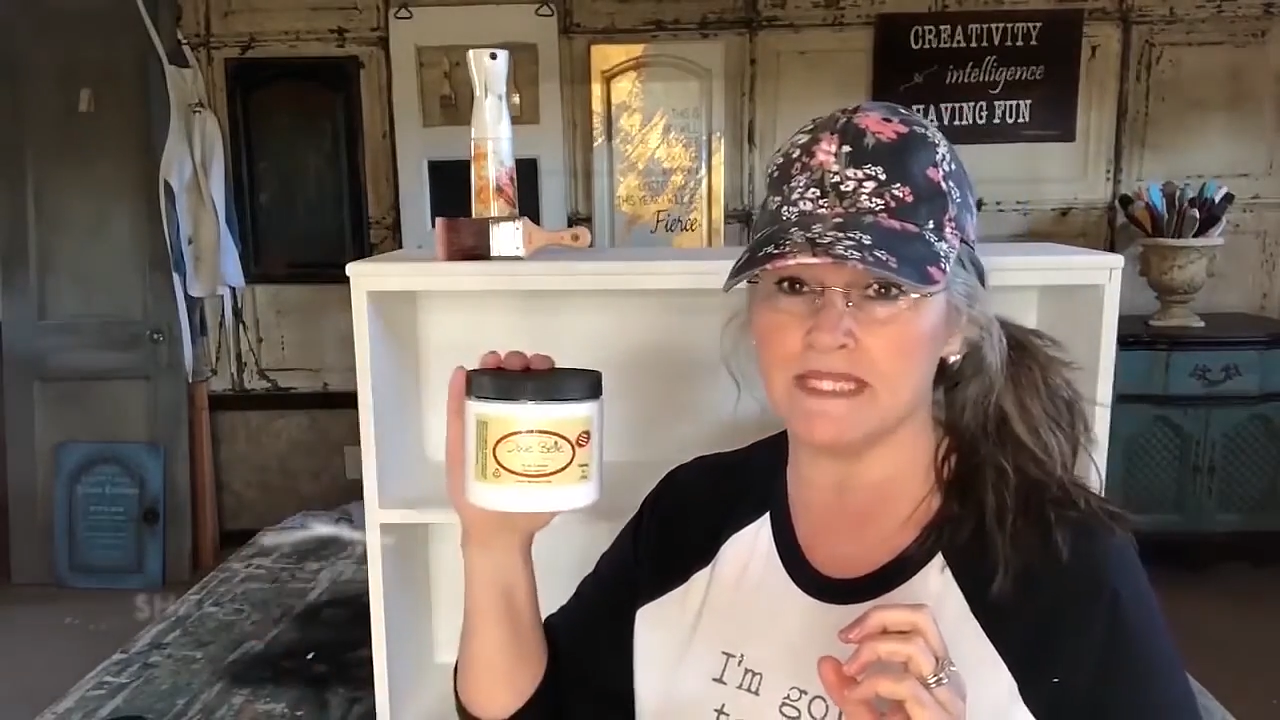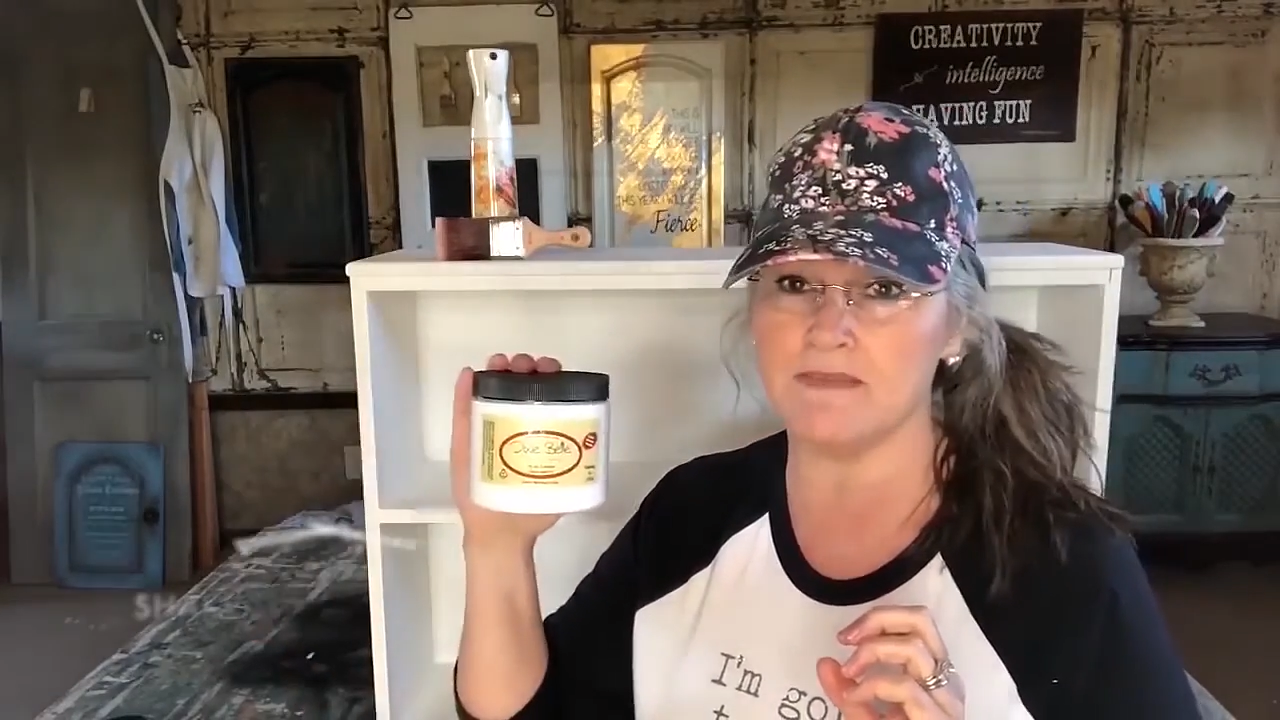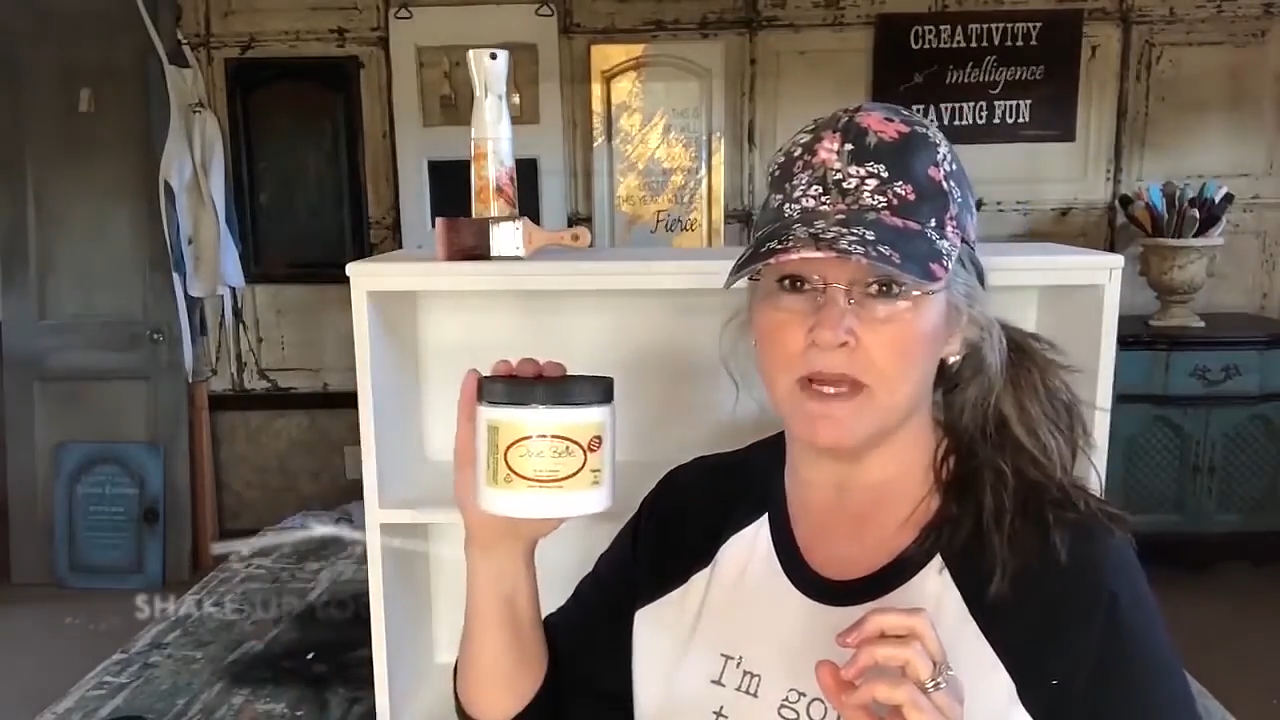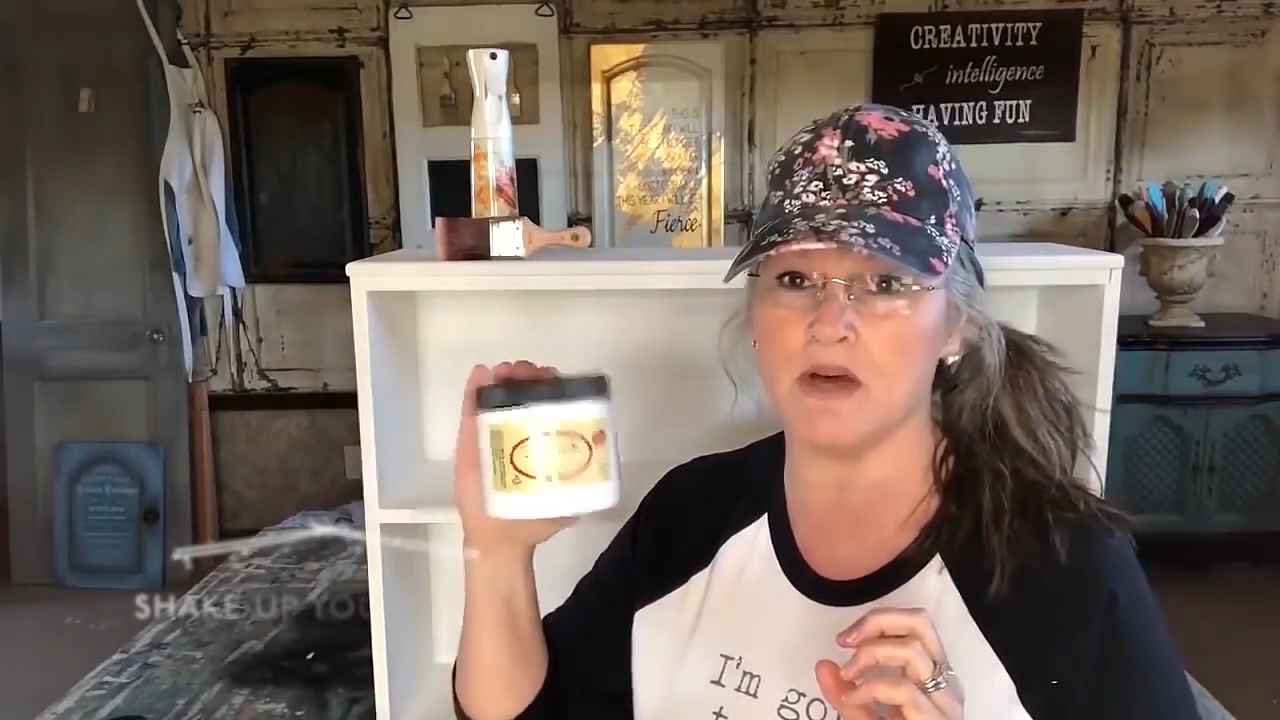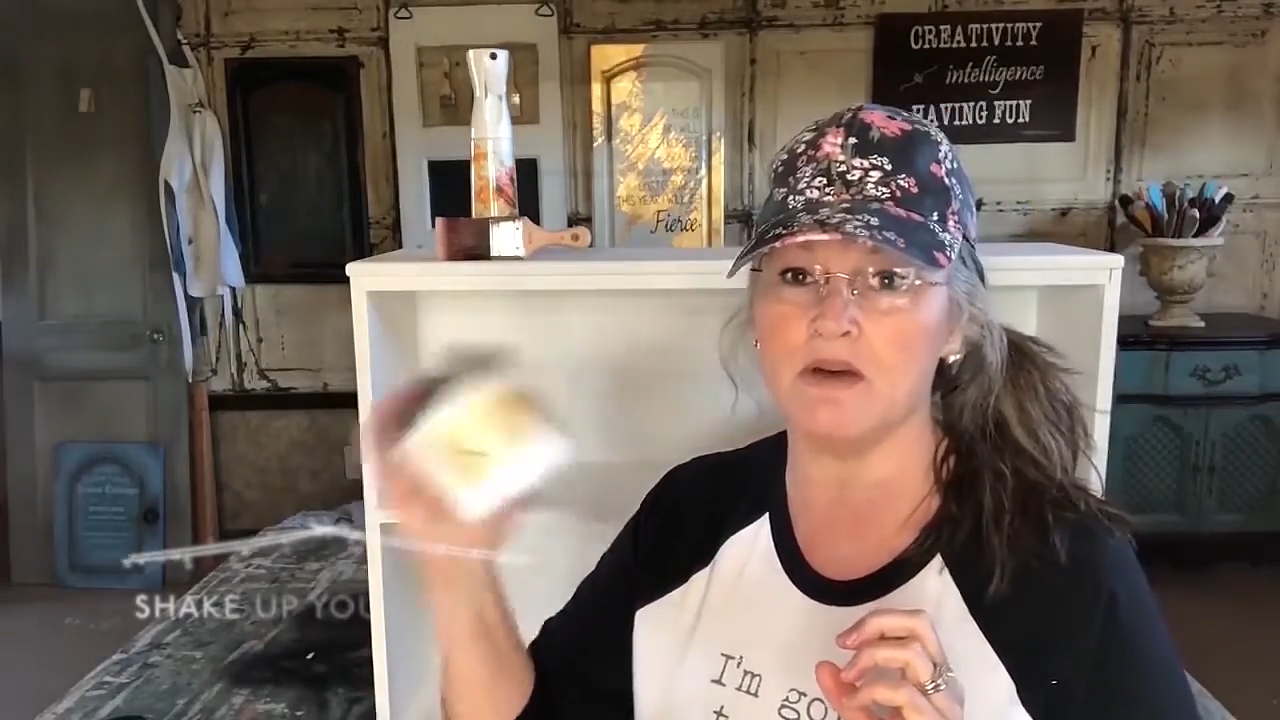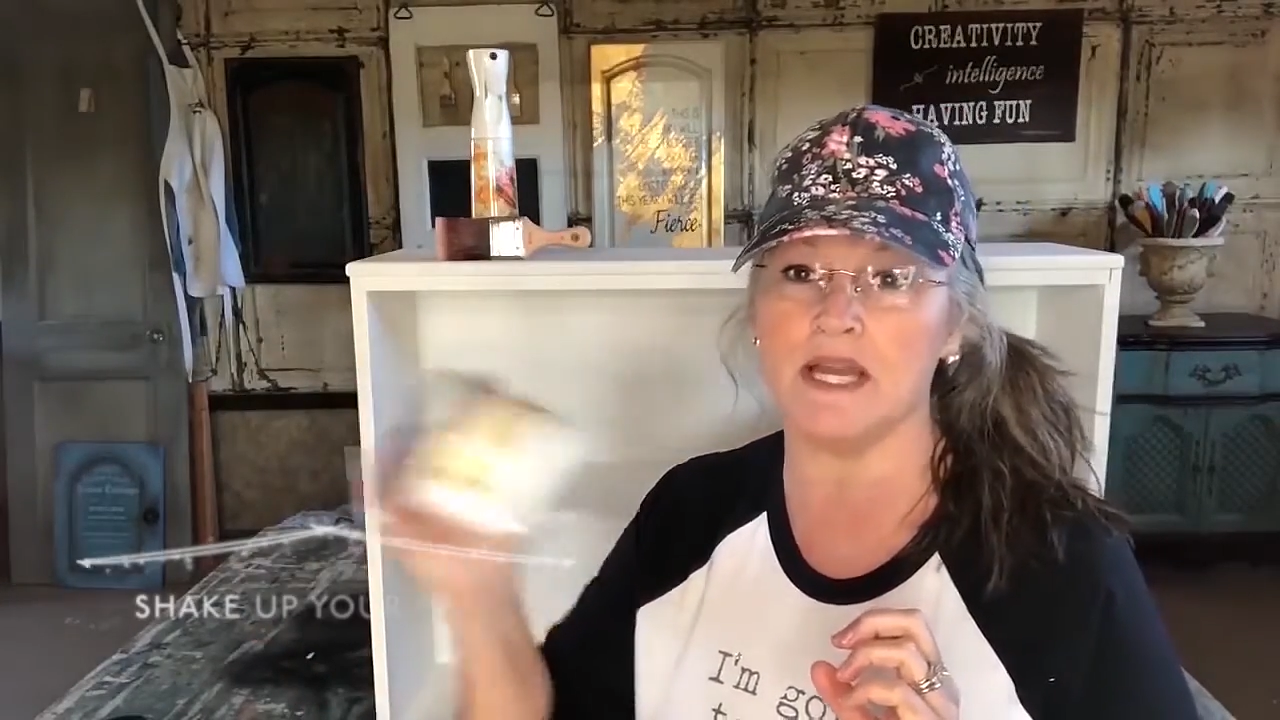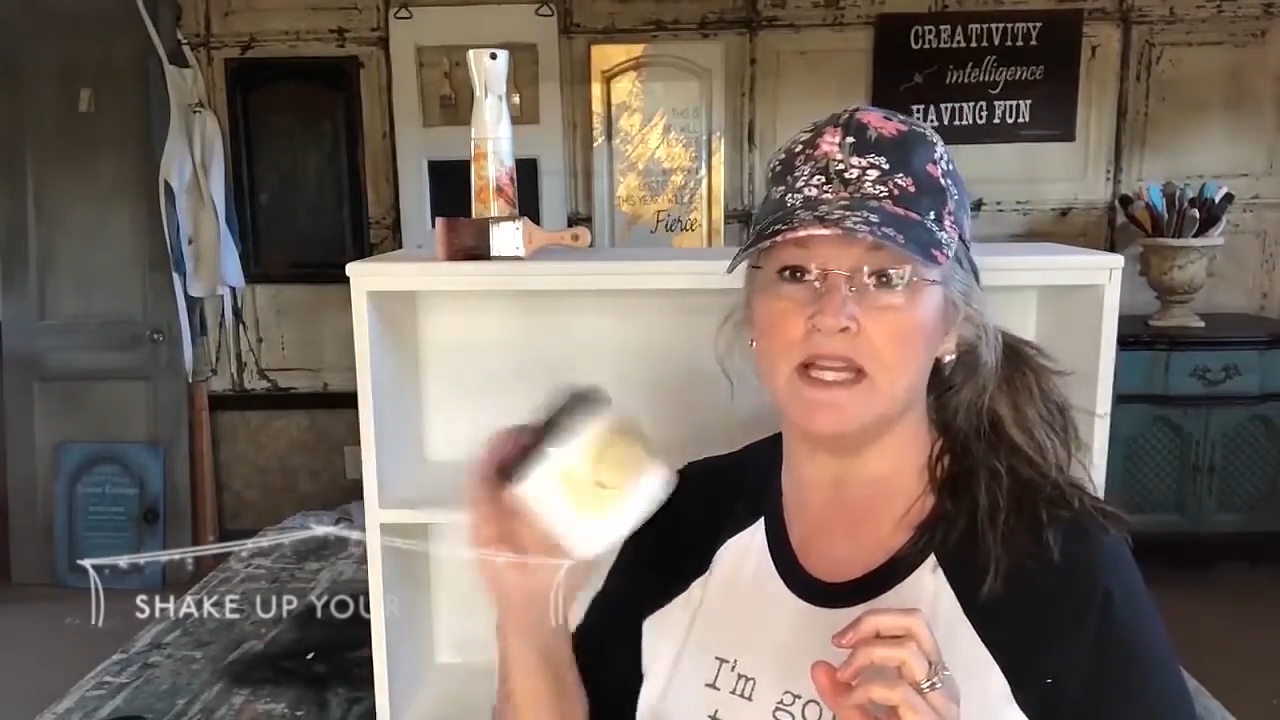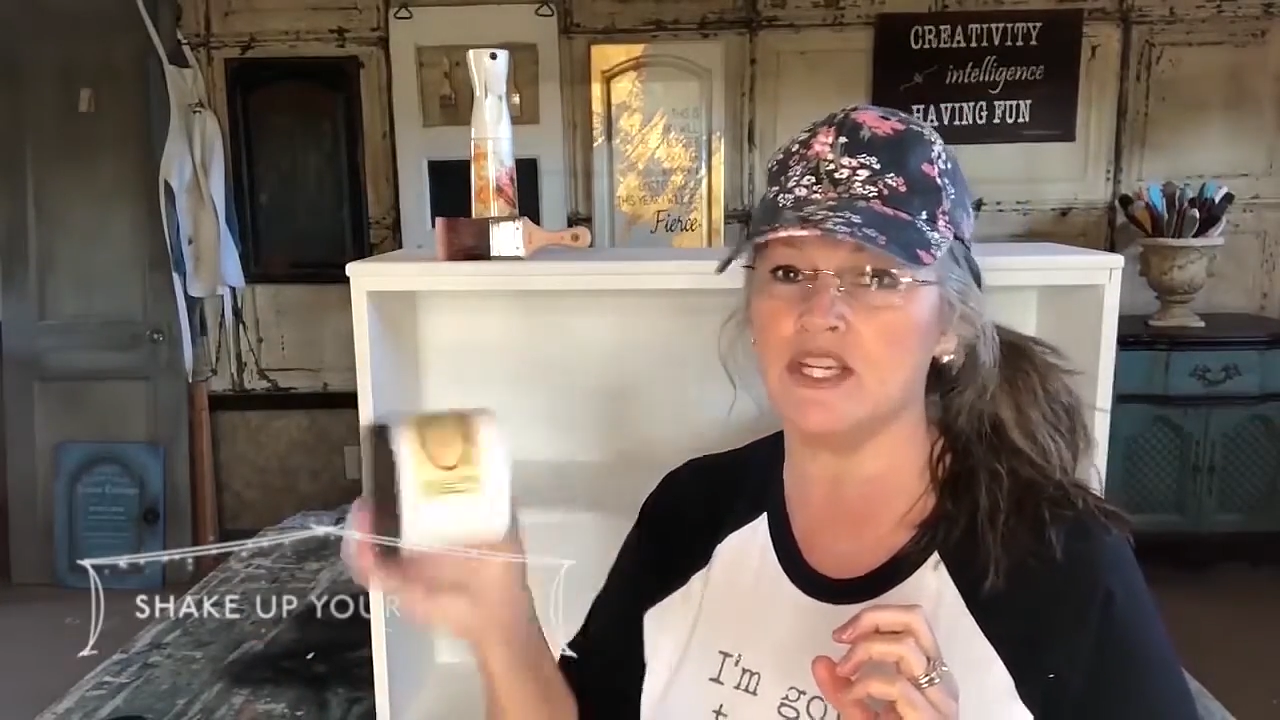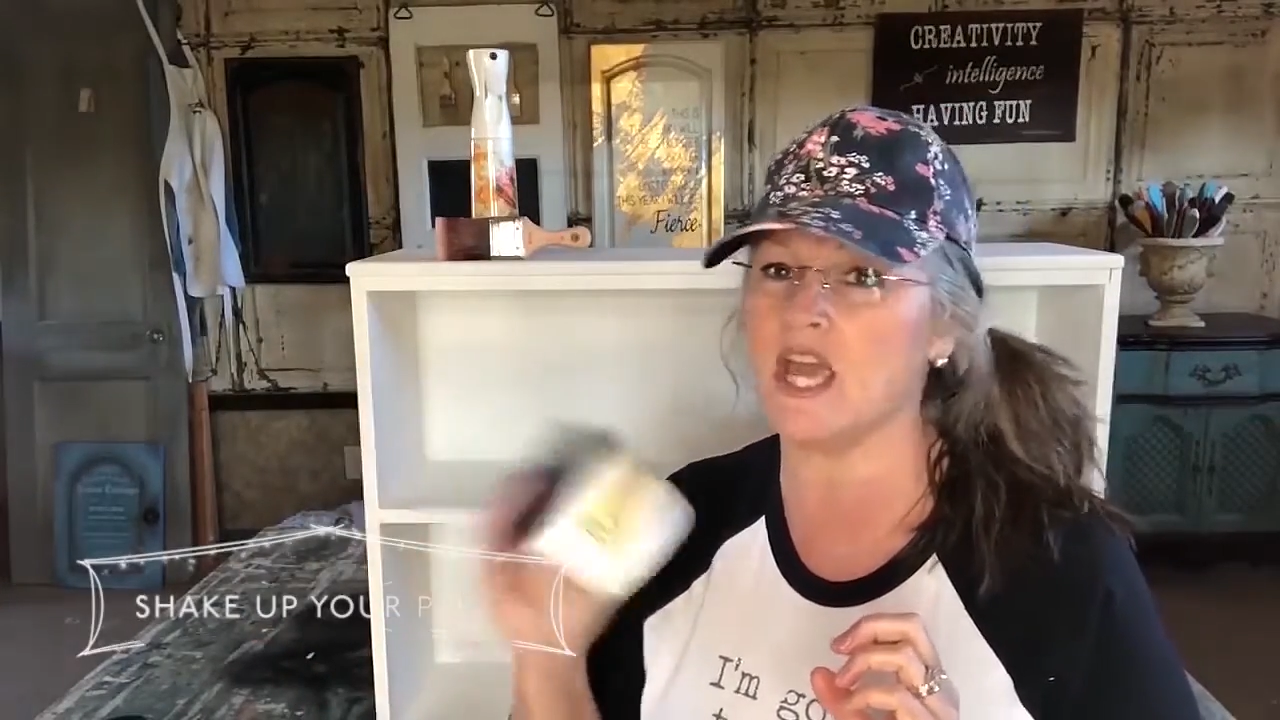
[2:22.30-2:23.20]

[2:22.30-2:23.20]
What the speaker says: Dixie Belle,